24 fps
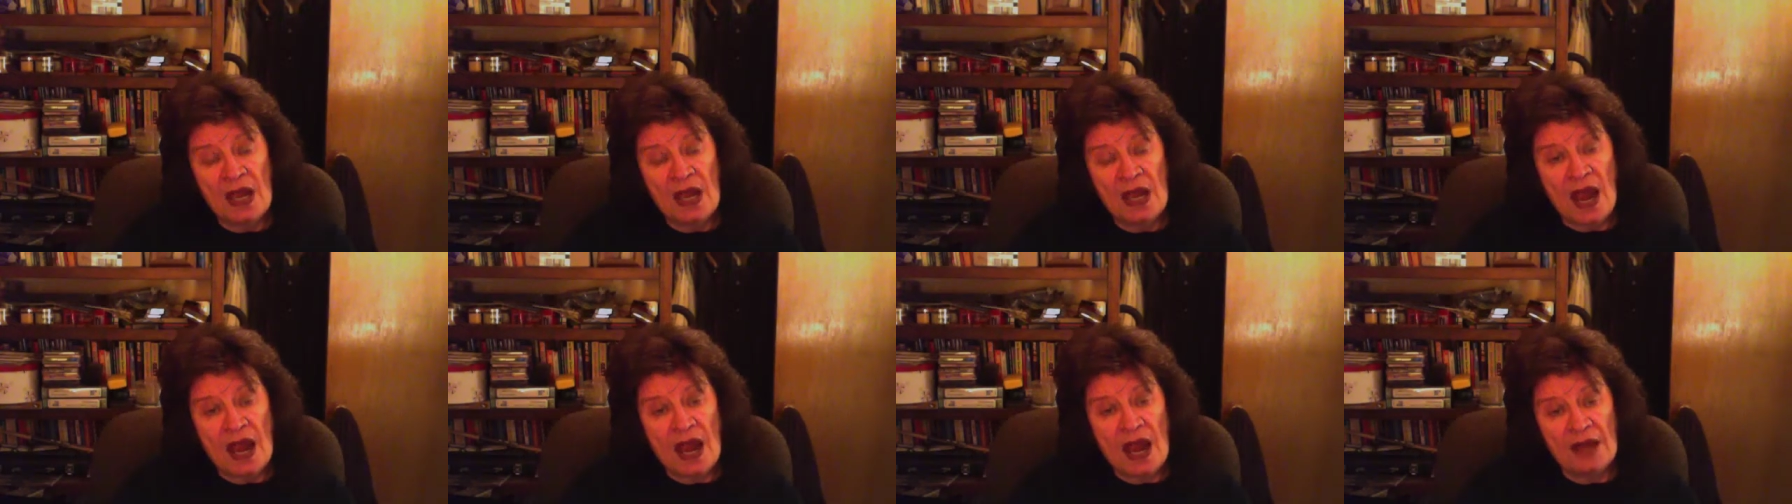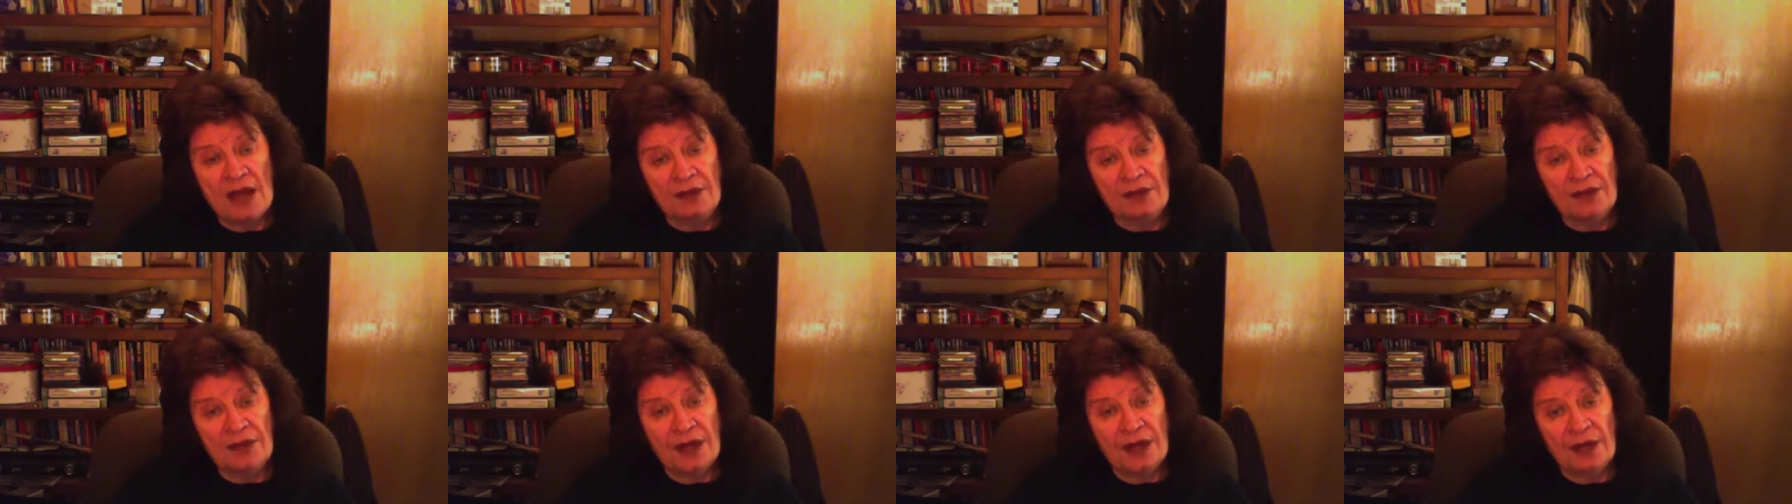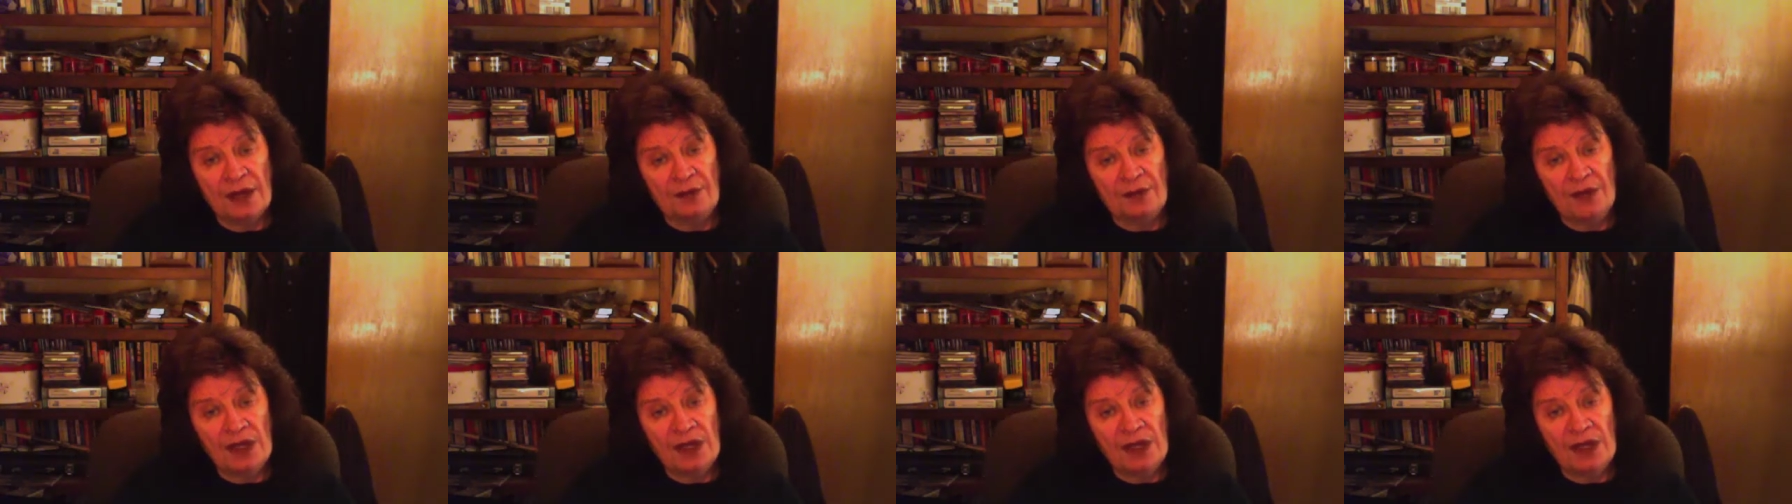And,
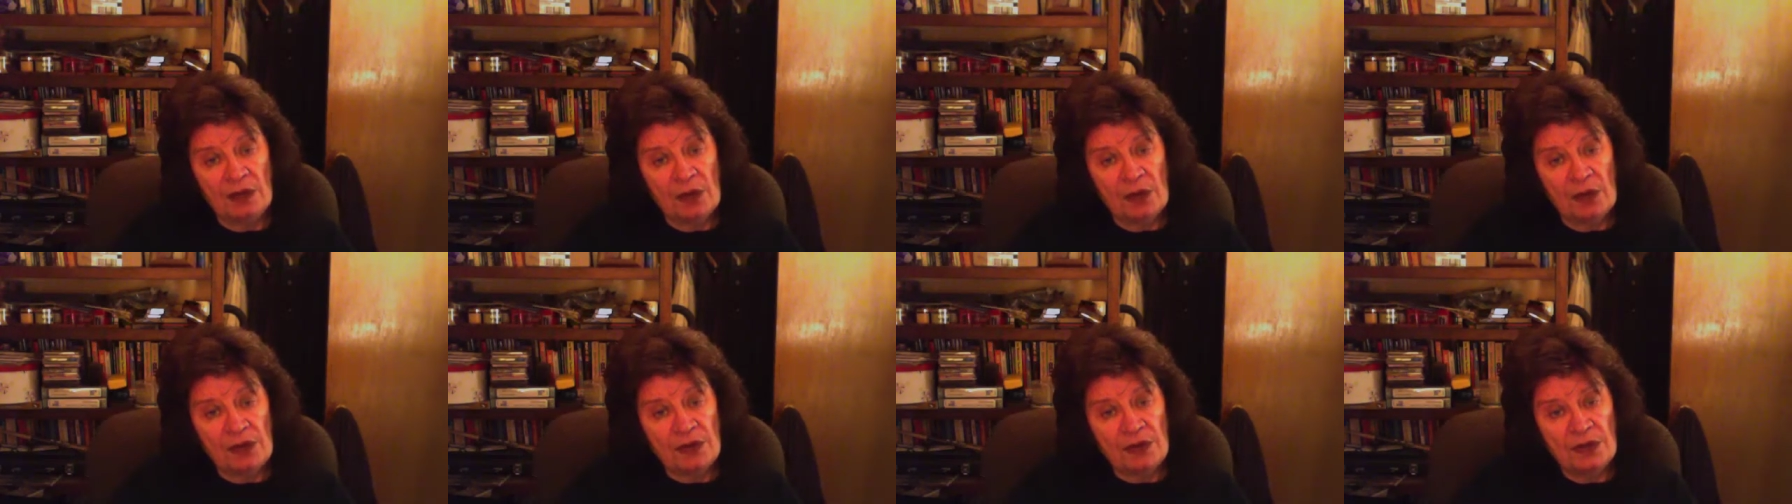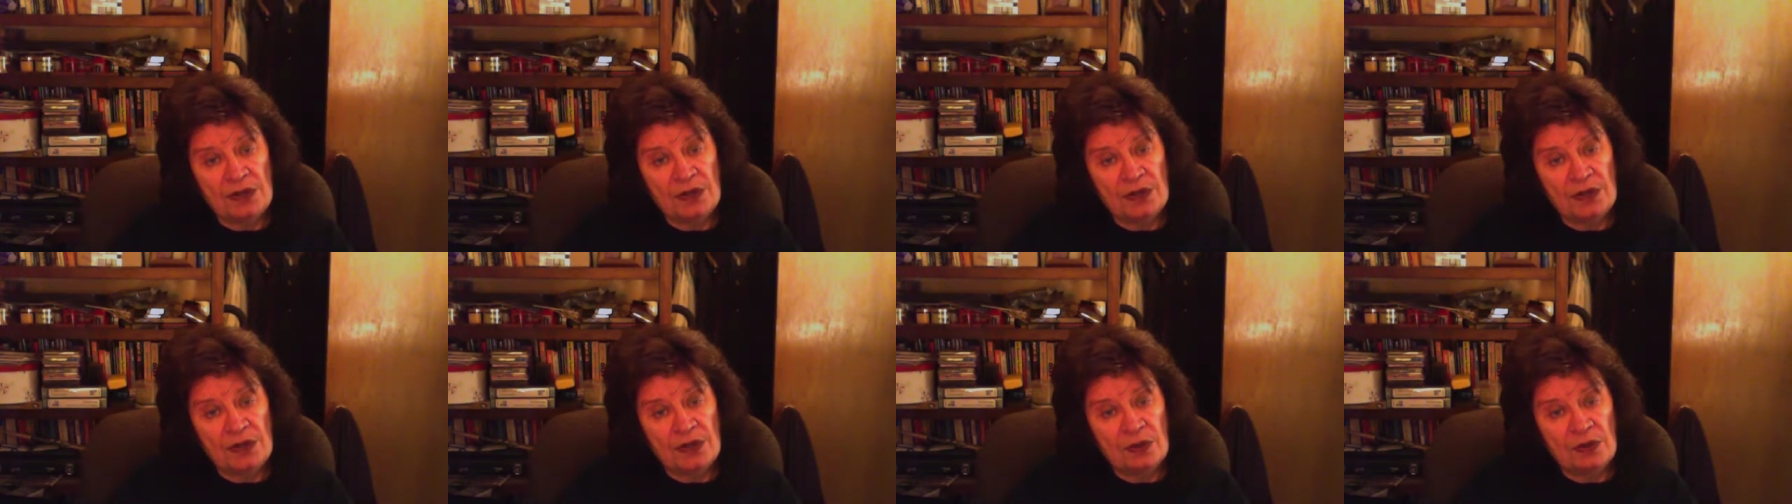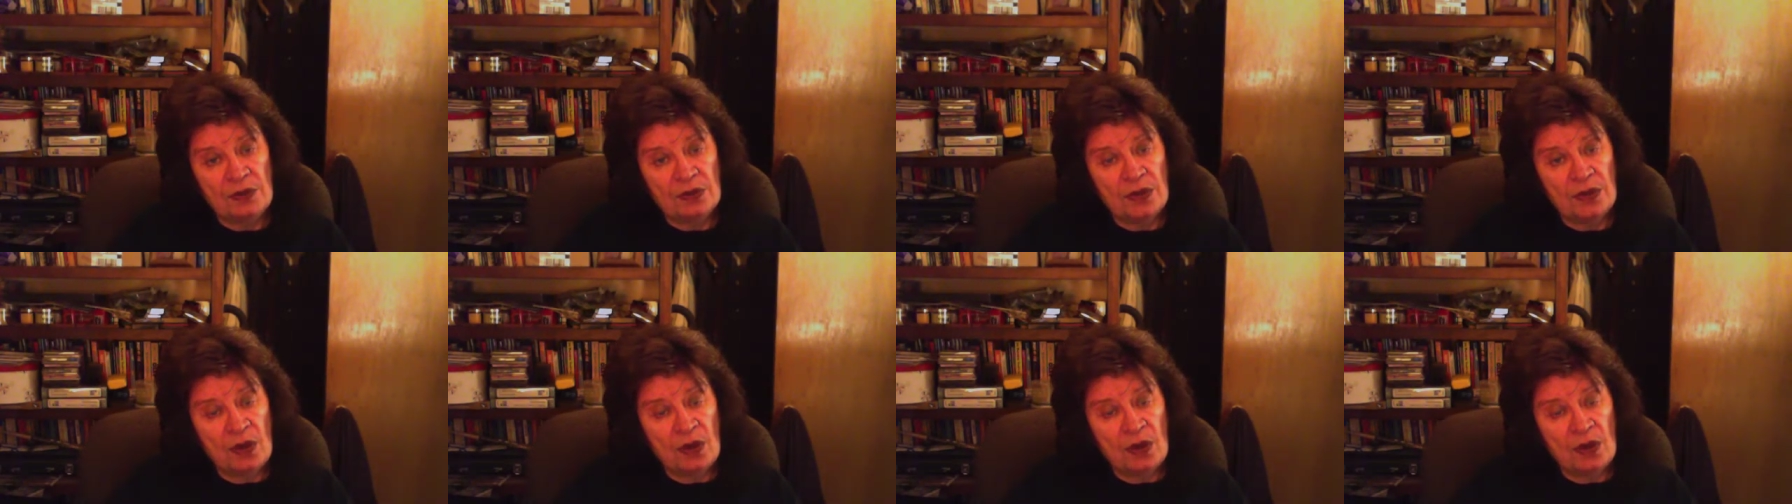I wrote this tune,
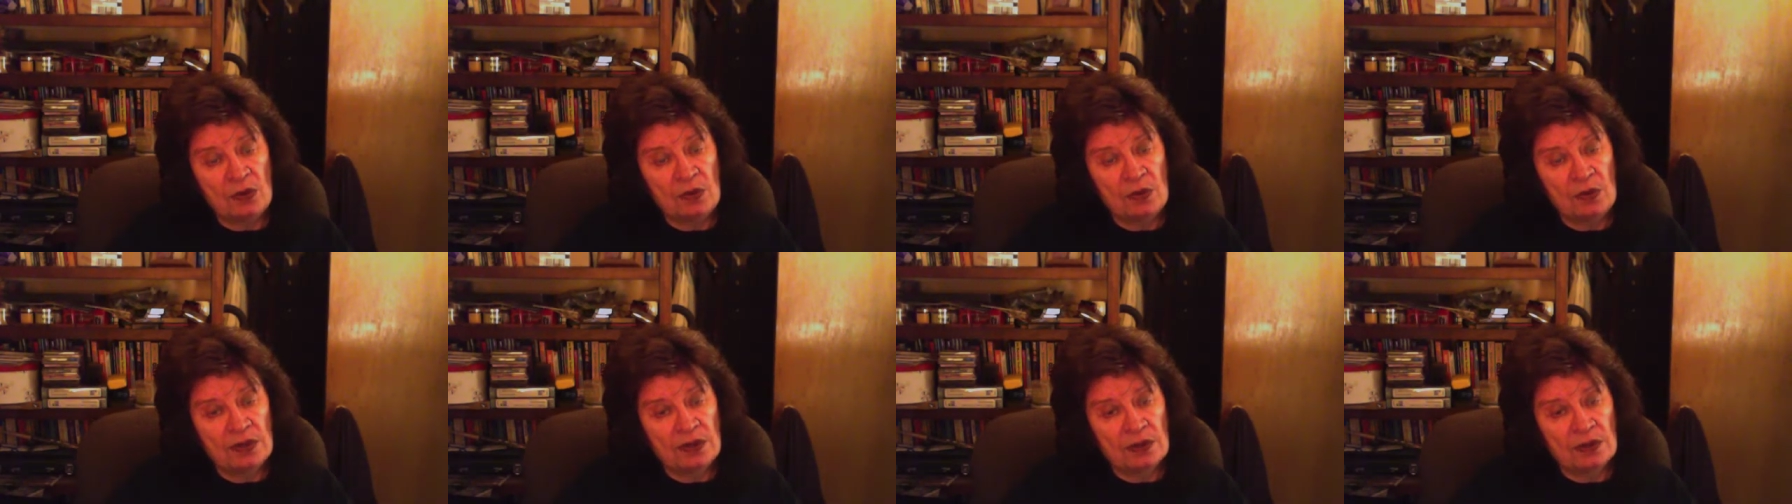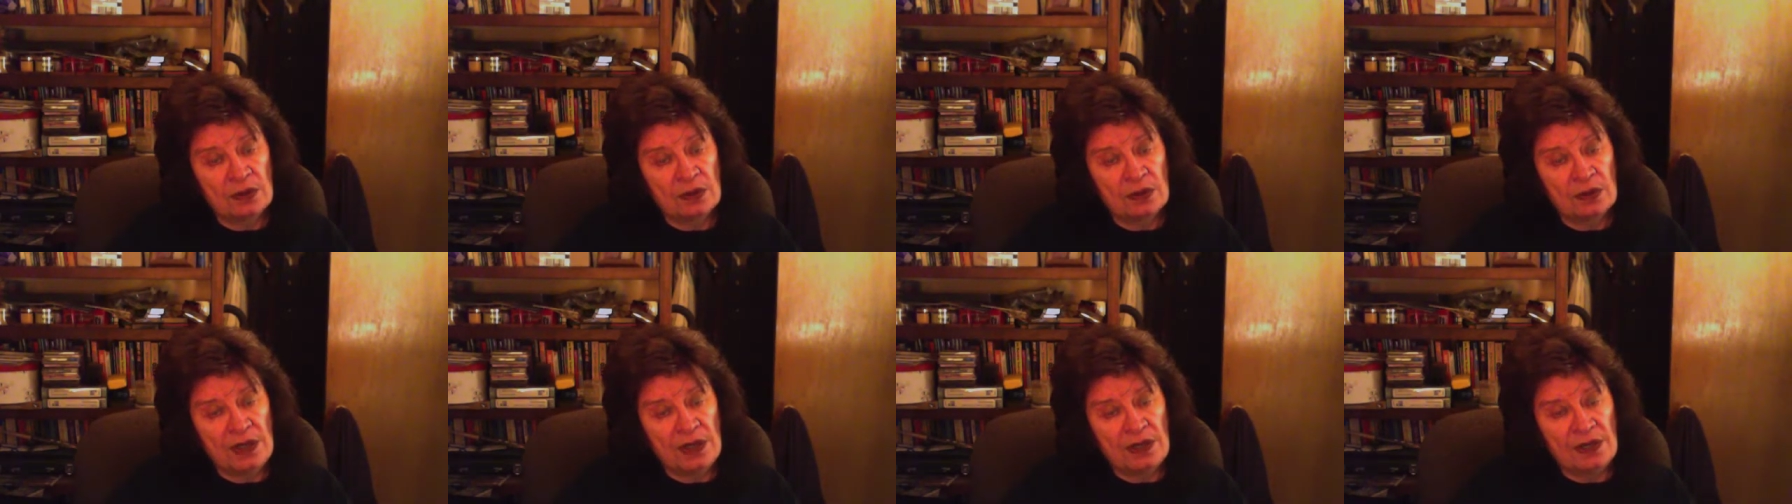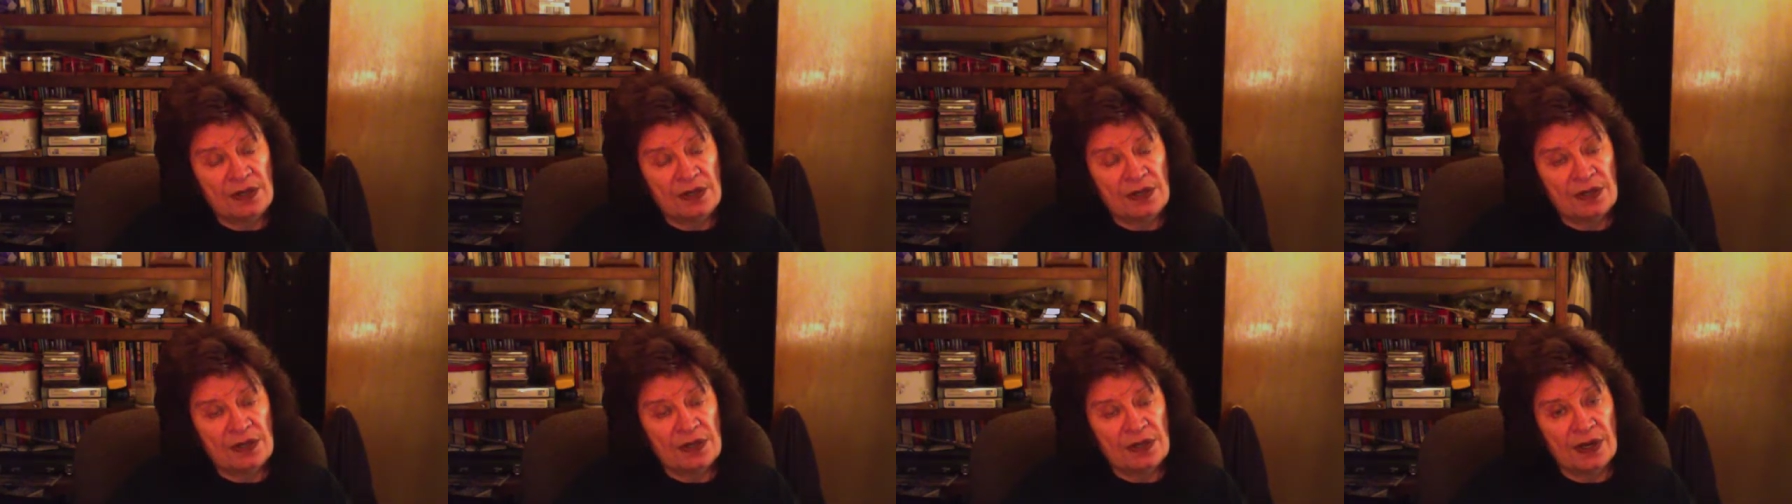Tone Wheel Grease,